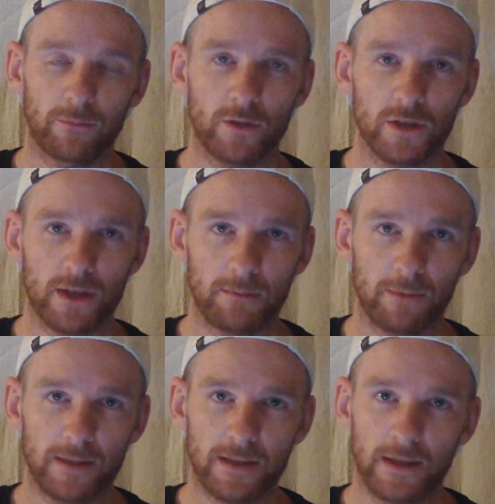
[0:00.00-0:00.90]
project,
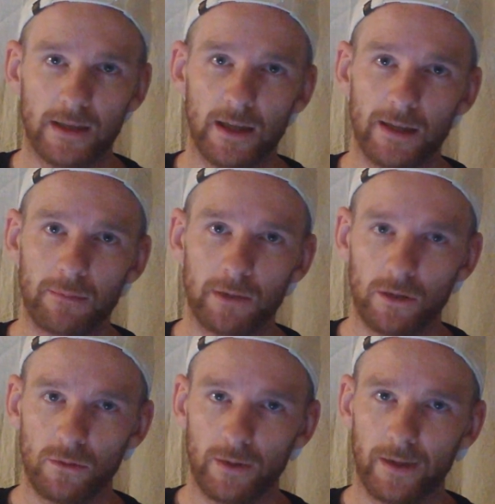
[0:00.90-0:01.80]
please click like
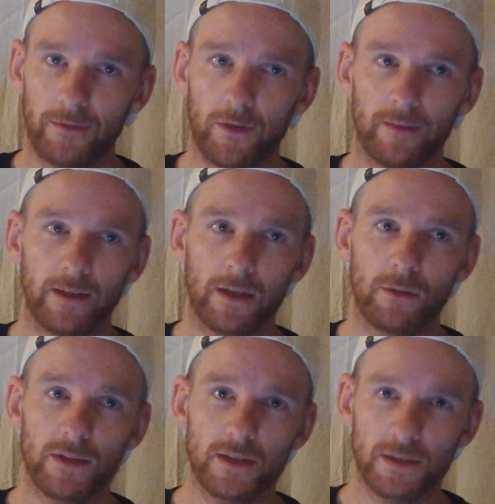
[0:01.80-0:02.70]
below, and if you have any
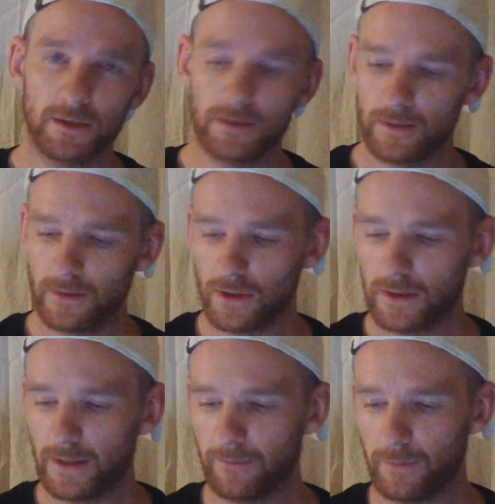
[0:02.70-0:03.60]
questions, just
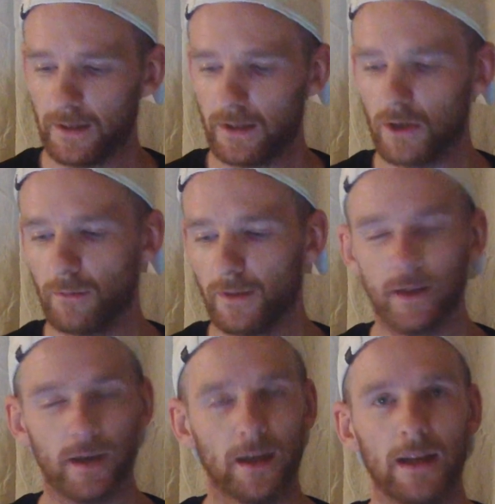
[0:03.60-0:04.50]
leave me a comment
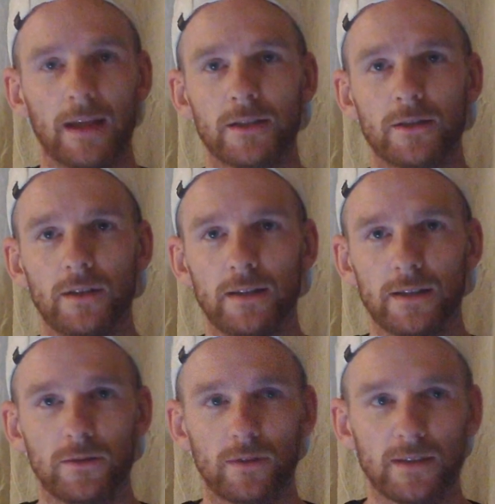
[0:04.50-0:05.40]
and I'll answer it
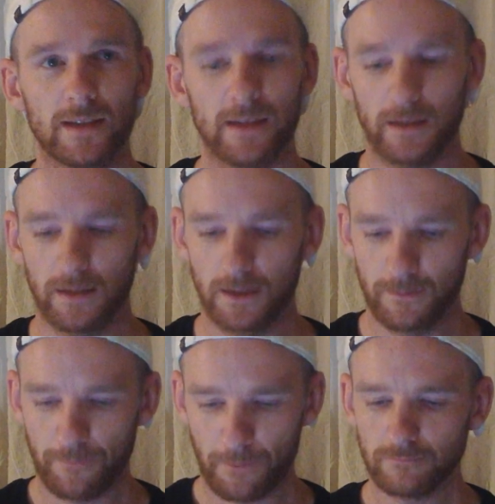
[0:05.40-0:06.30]
as soon as I can.
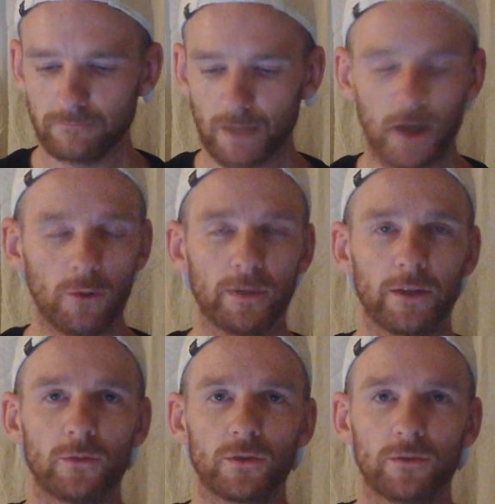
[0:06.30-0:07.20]
I hope that
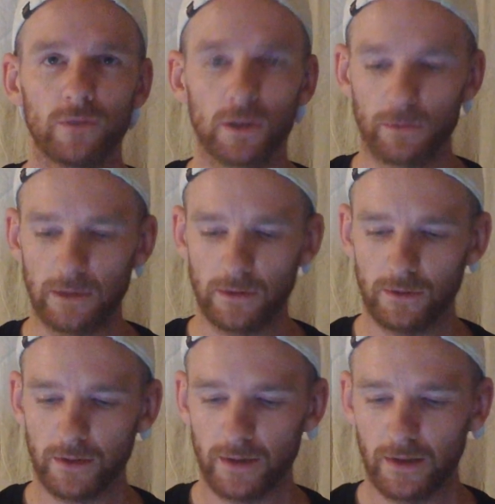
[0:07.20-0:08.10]
you want to follow along